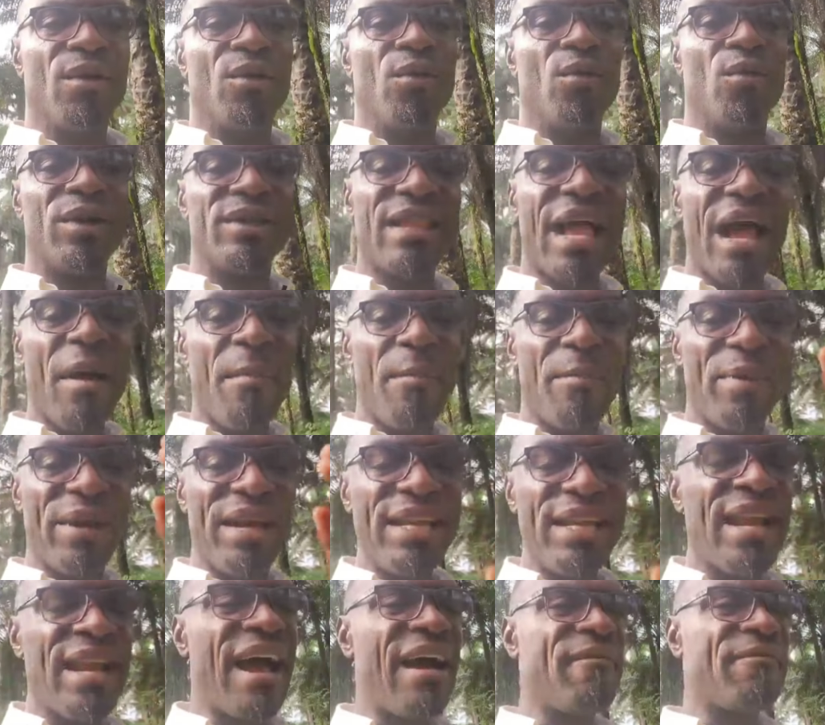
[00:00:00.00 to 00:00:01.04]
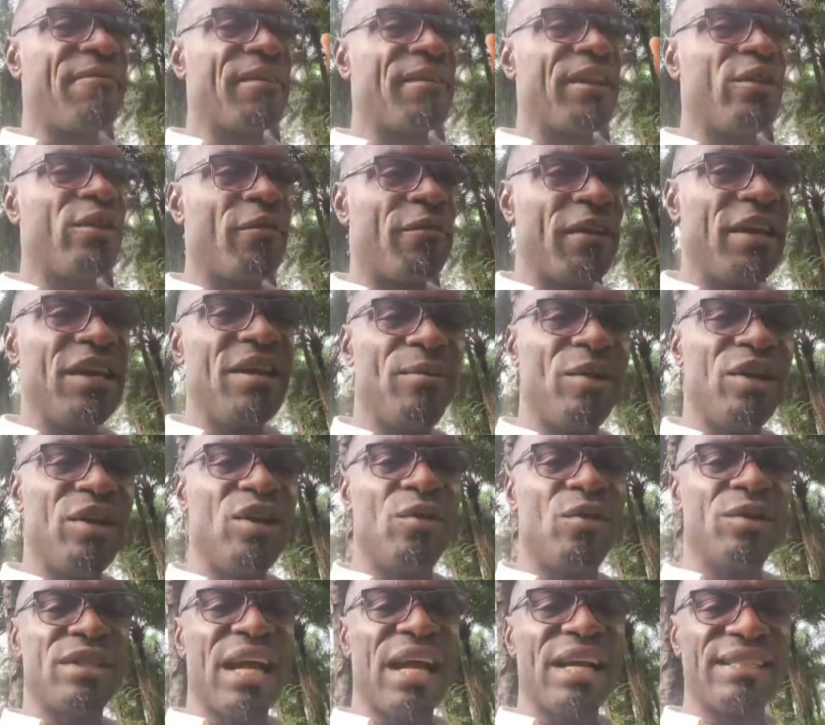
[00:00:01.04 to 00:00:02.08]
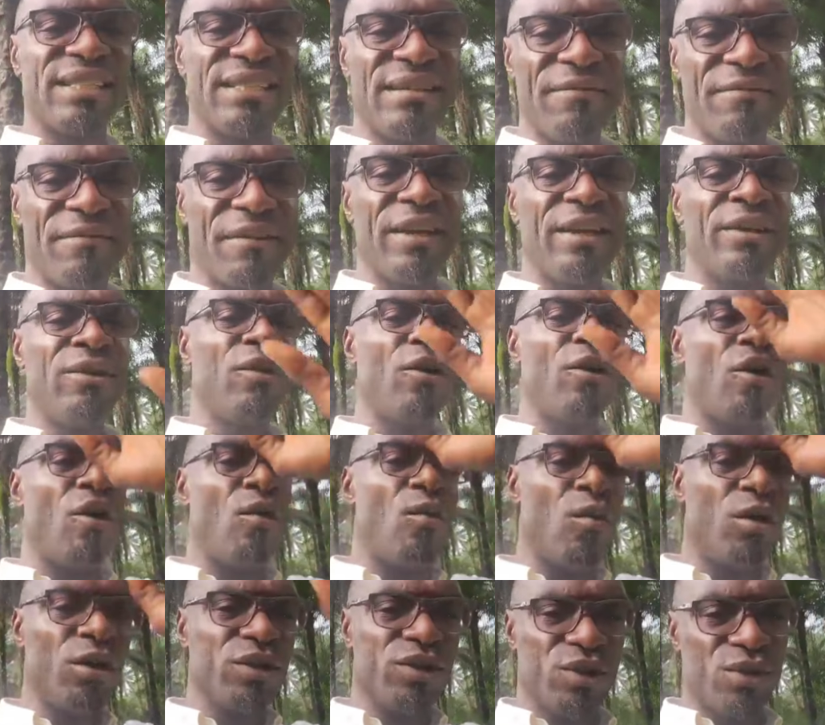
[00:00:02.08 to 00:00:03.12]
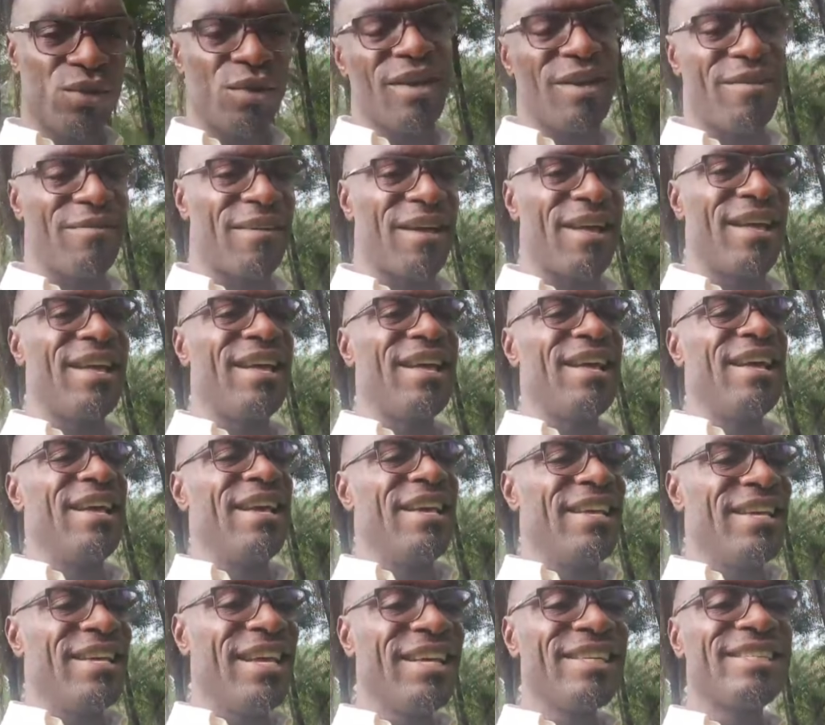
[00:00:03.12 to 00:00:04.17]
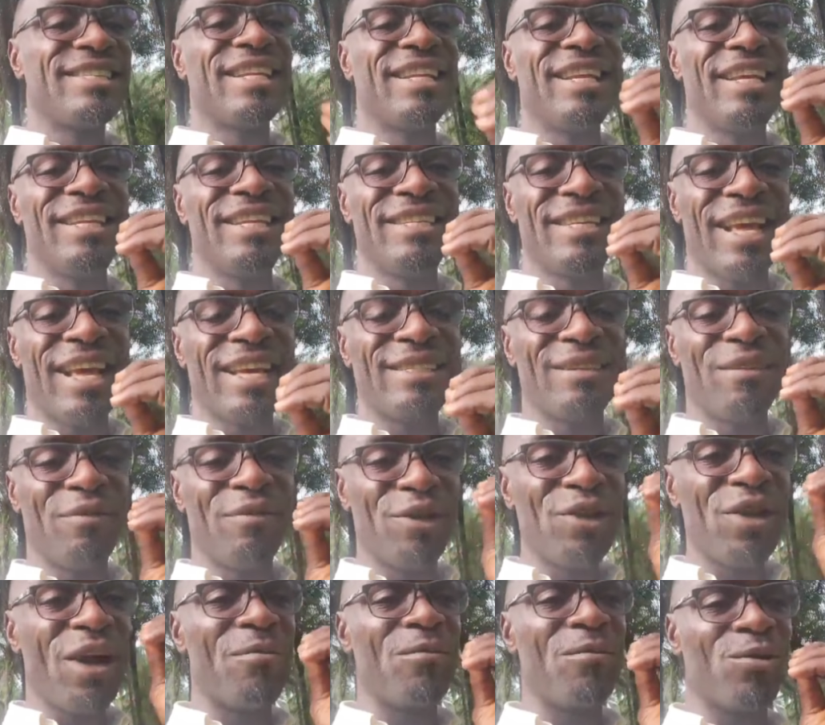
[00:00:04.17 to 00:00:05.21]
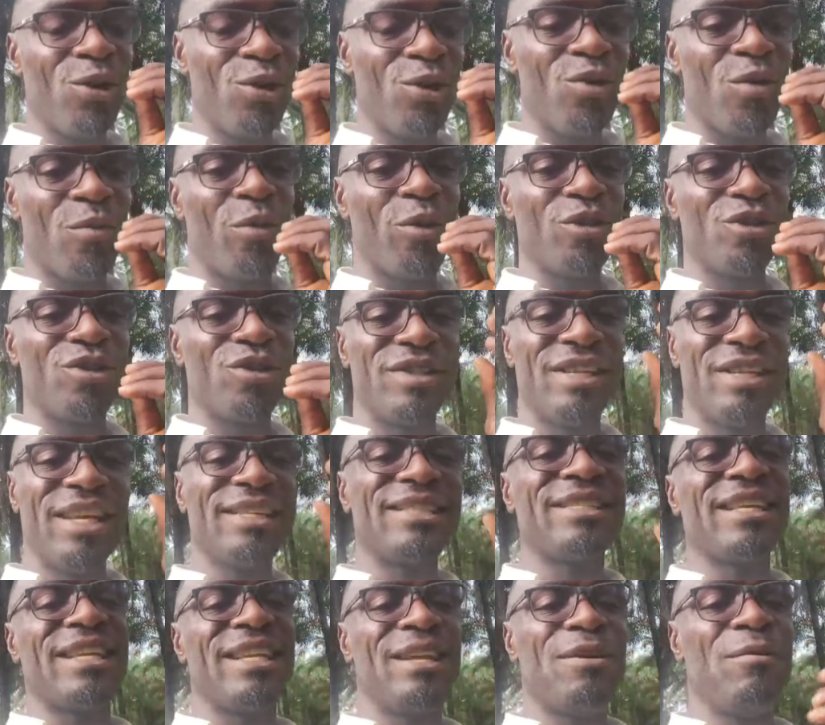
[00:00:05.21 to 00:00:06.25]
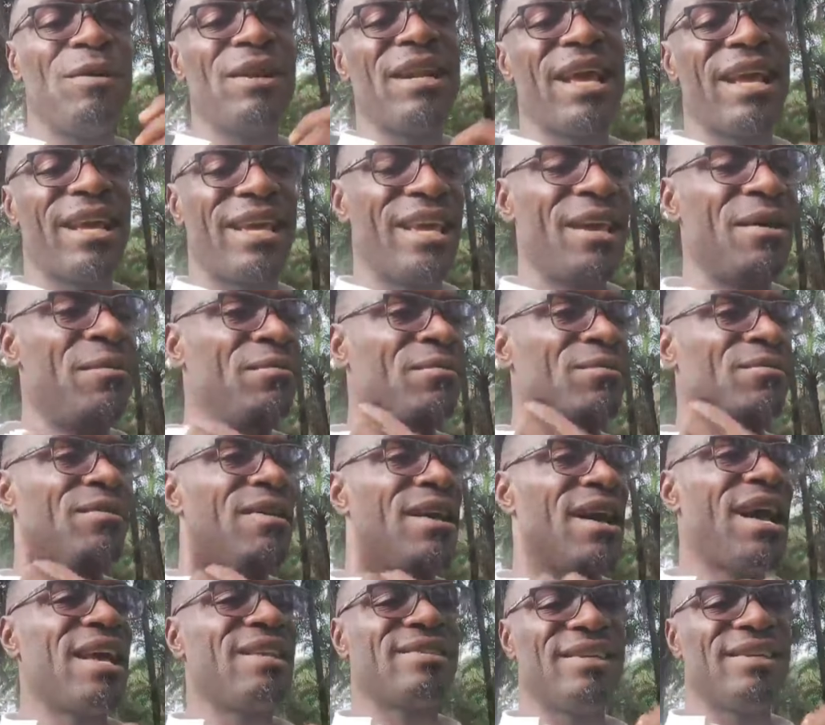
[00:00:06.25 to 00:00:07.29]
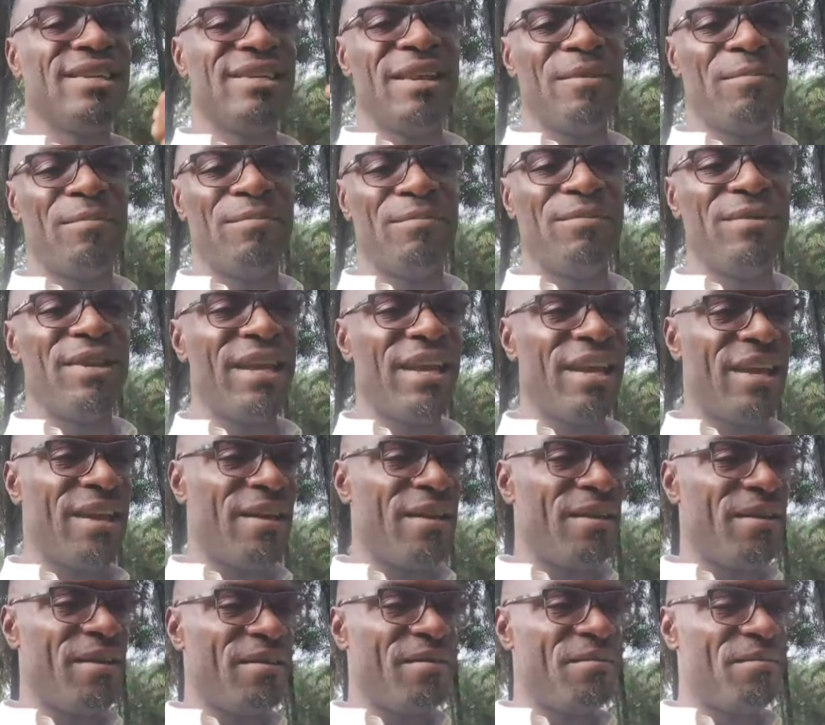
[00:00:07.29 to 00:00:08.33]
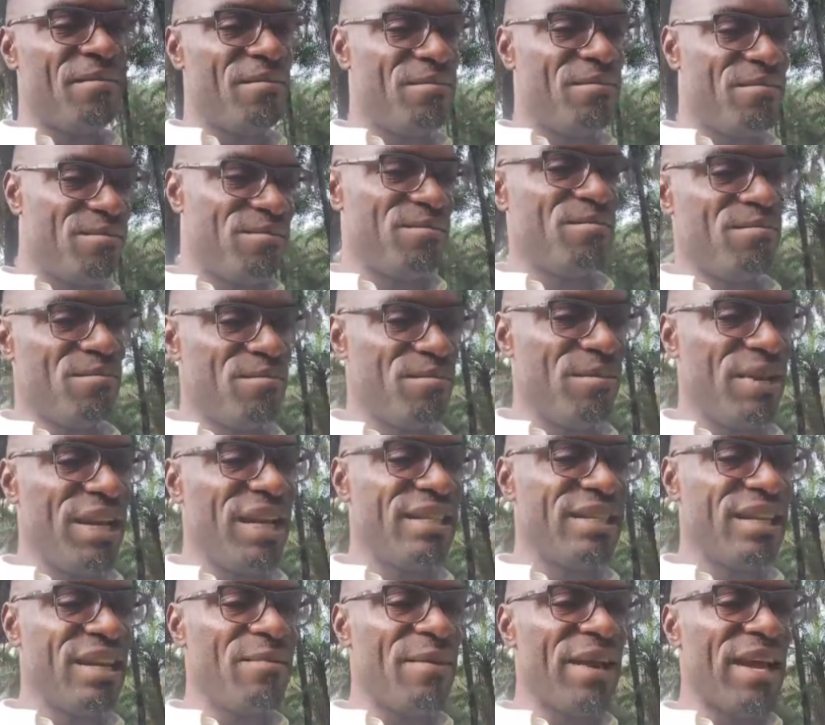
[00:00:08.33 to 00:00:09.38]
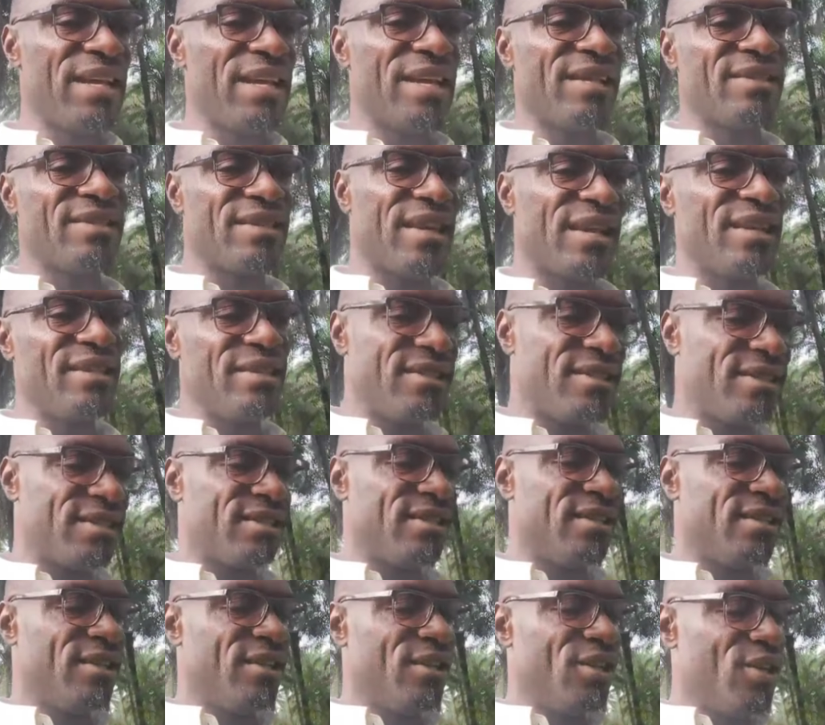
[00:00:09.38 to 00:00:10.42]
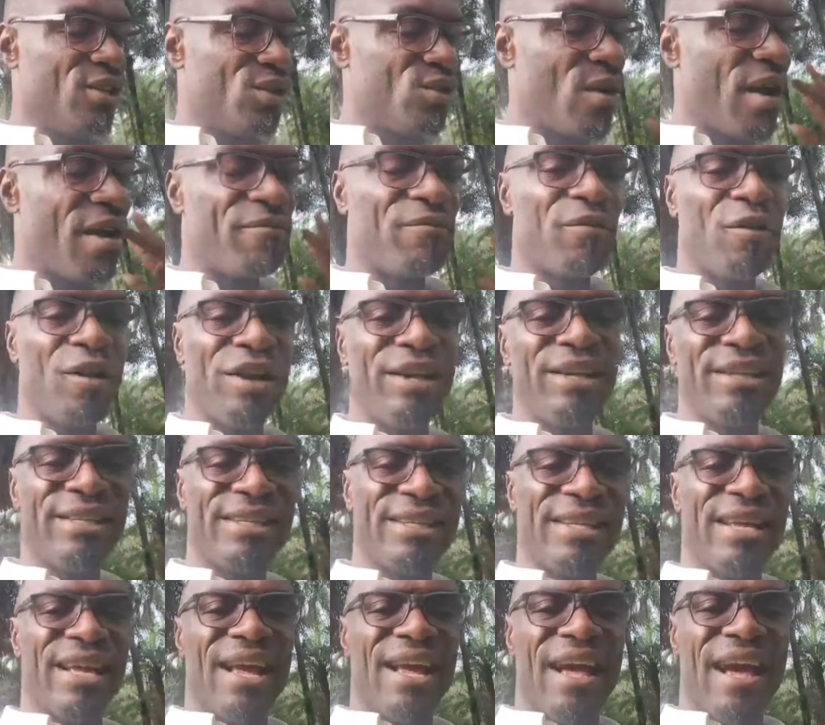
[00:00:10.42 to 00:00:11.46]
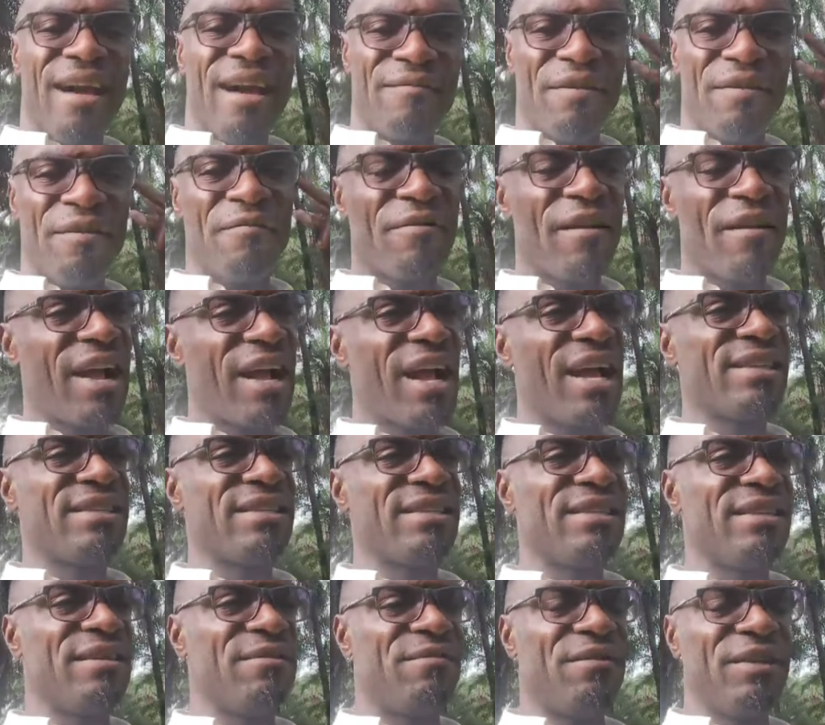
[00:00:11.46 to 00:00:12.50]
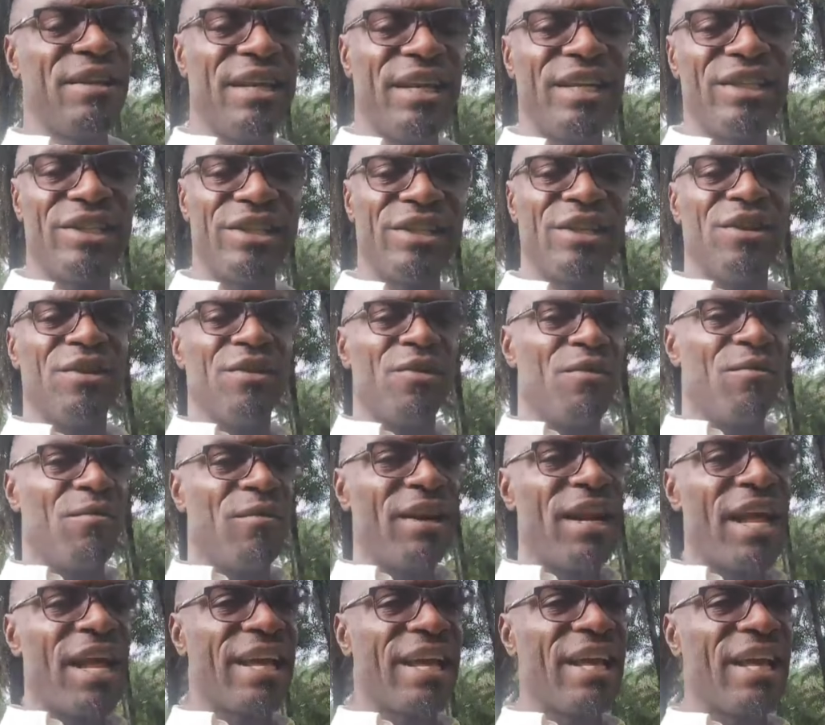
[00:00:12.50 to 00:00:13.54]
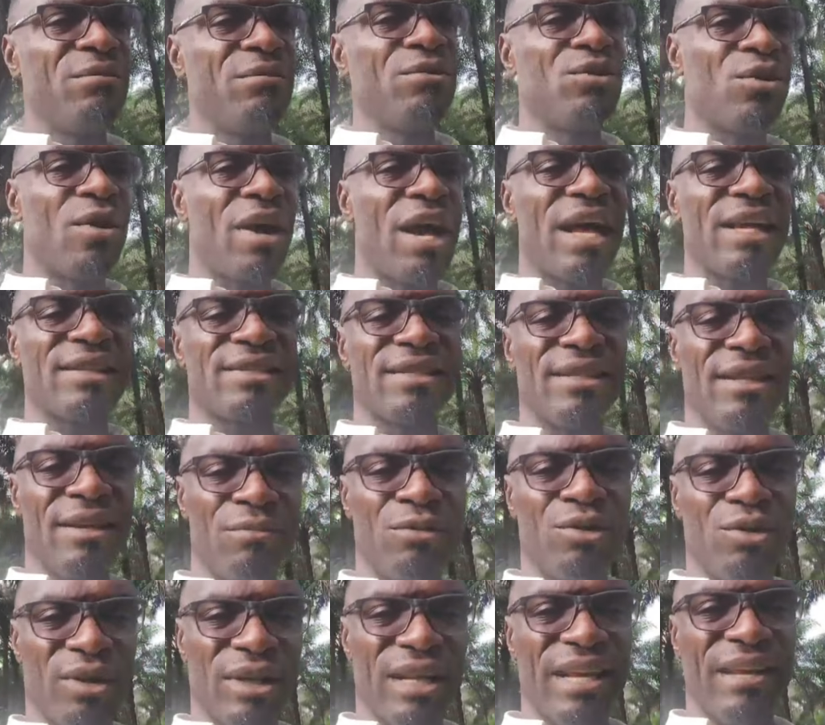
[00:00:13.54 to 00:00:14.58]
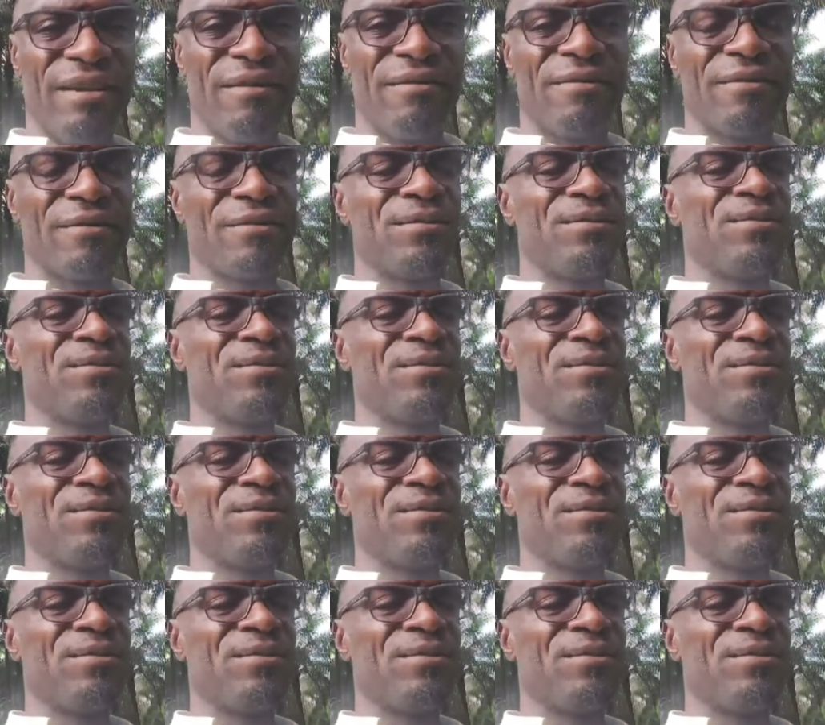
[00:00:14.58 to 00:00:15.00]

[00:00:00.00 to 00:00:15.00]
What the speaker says: Without being afraid of anybody, without shivering or whatsoever. Yesterday, there is a video I'm going to post. Yesterday, when I came asking the military men they sent to avoid having fracas in the village, when I came to ask them to leave,